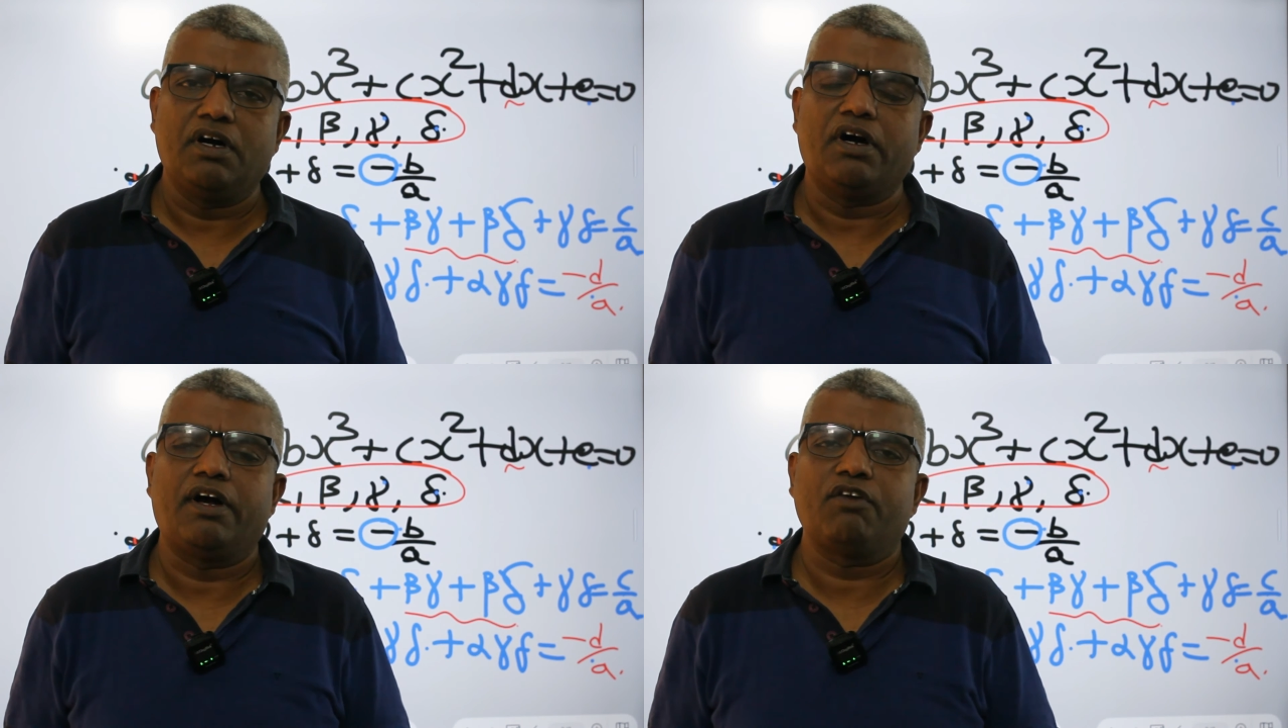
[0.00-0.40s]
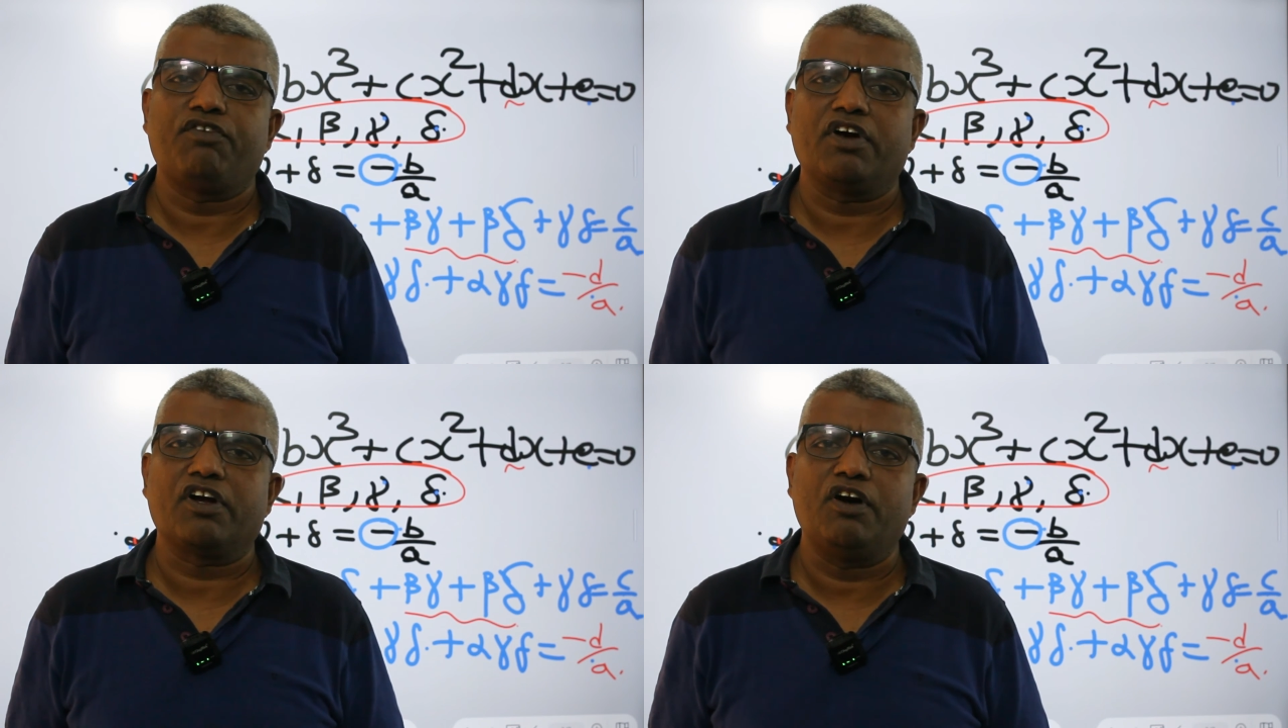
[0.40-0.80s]

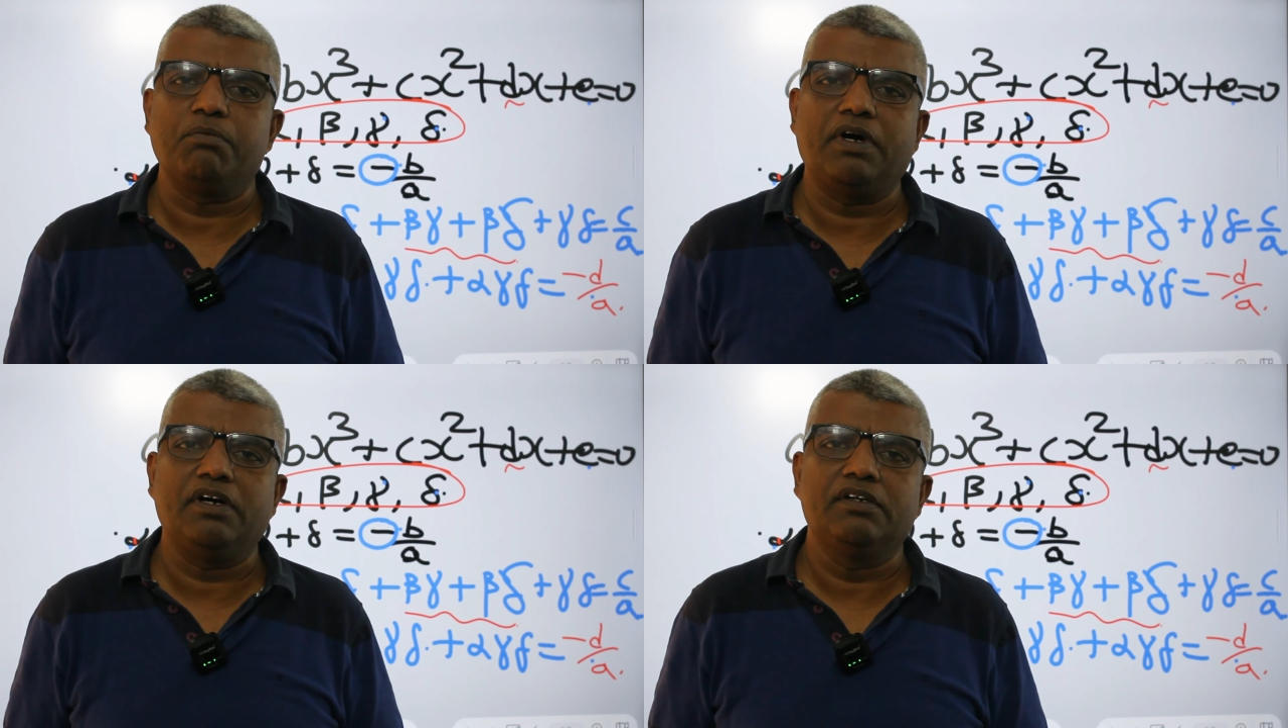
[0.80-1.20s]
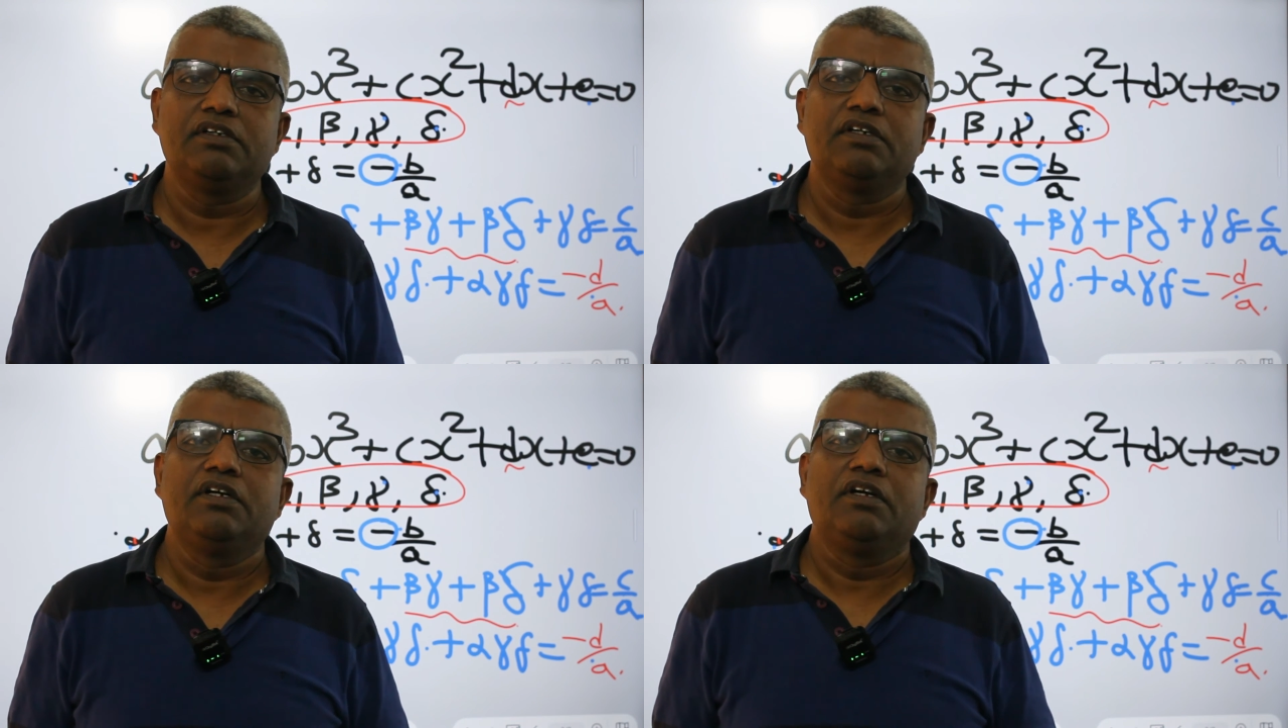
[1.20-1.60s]
alpha gamma,
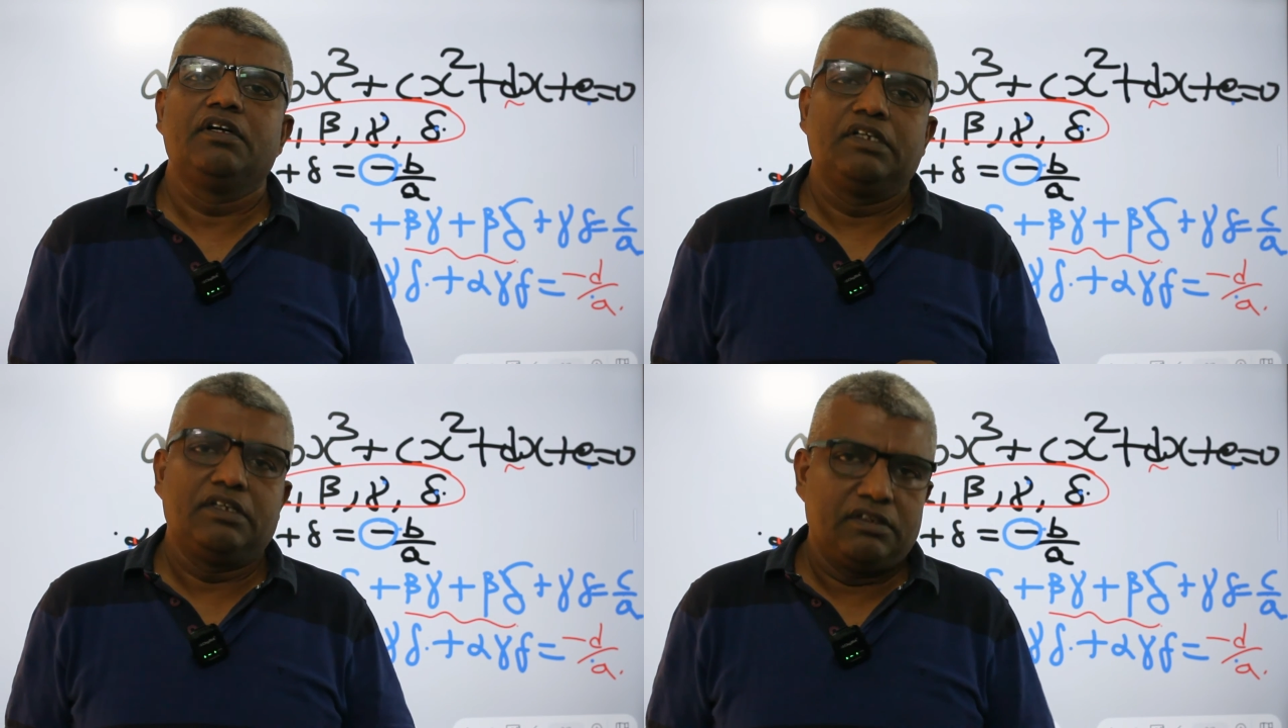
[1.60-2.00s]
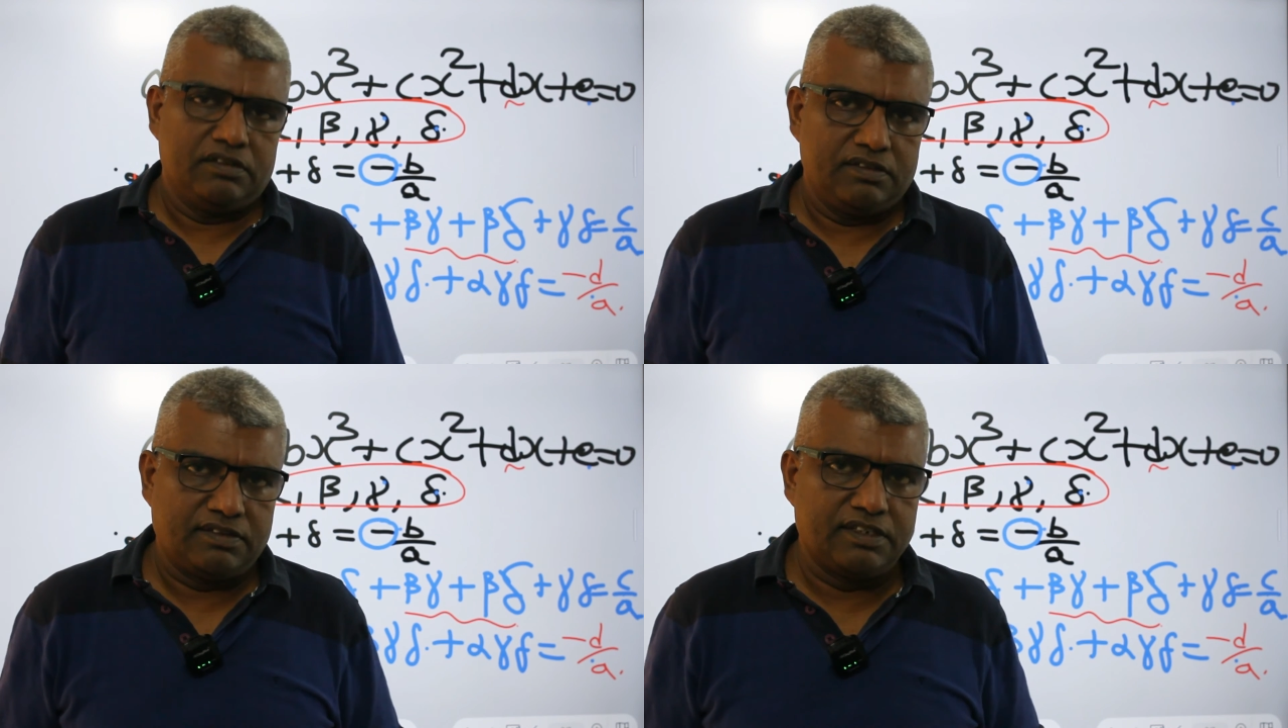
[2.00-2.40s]

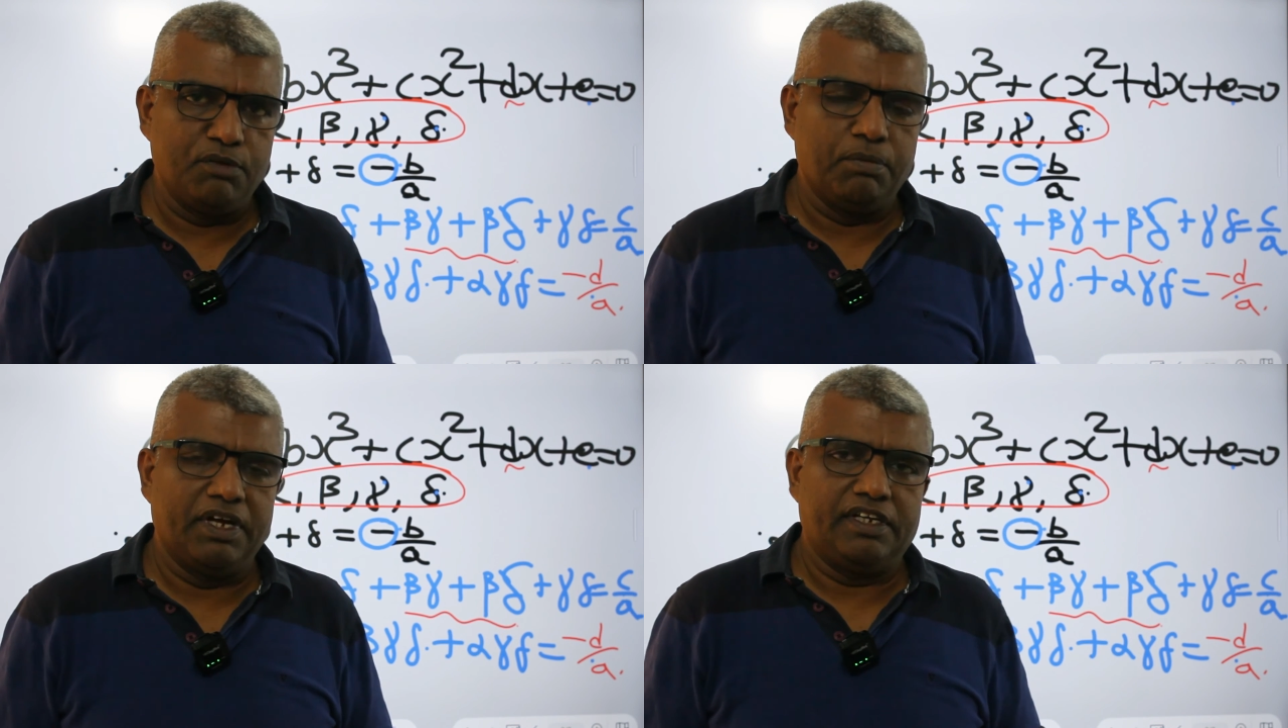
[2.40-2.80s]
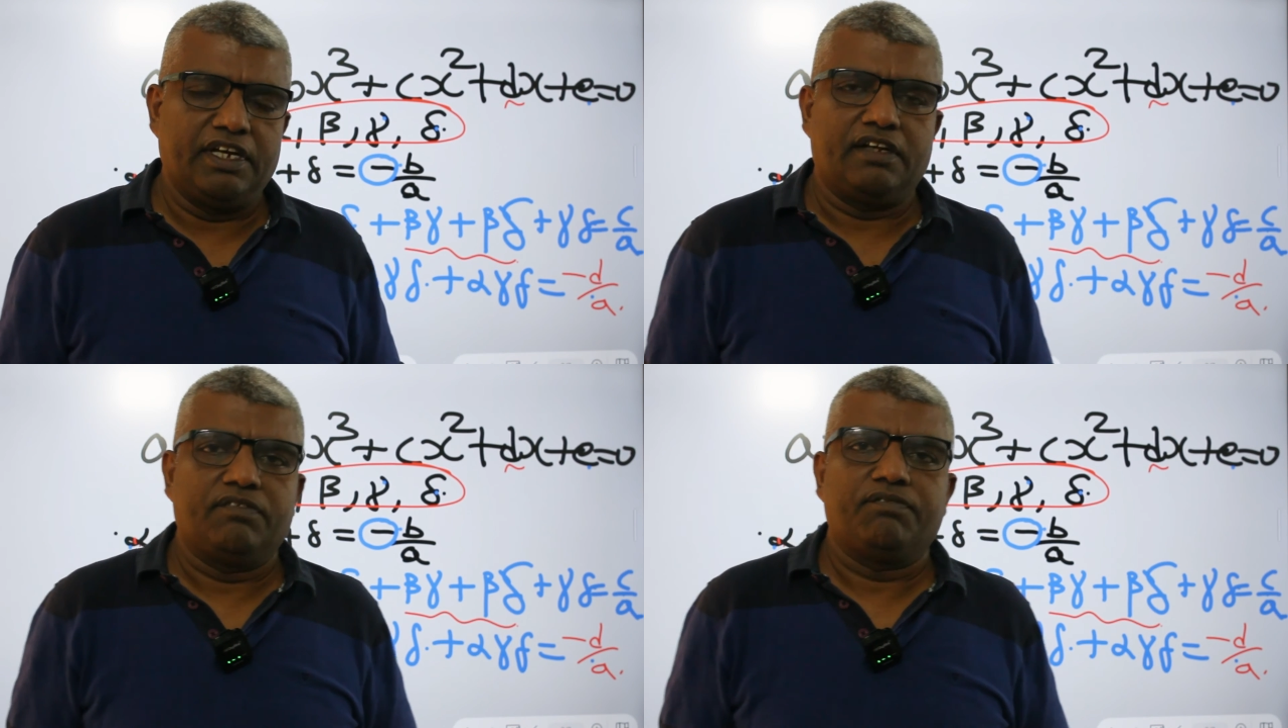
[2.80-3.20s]
C by
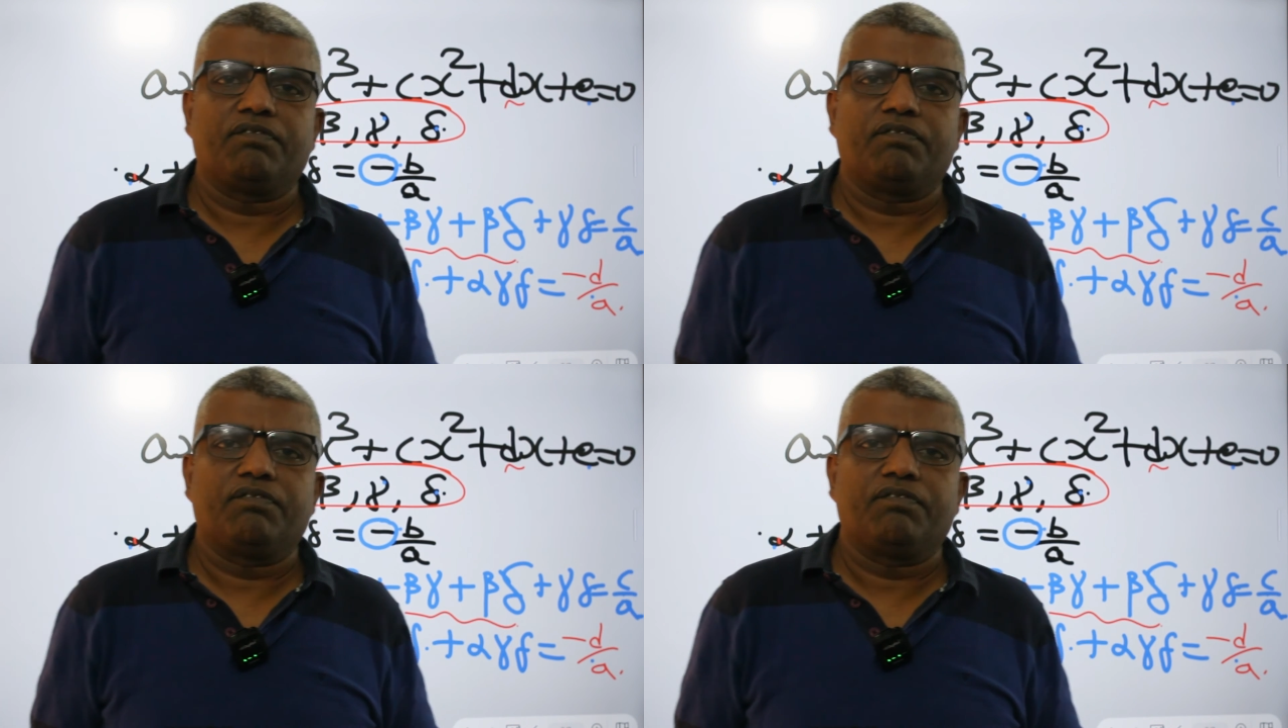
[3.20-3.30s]
A.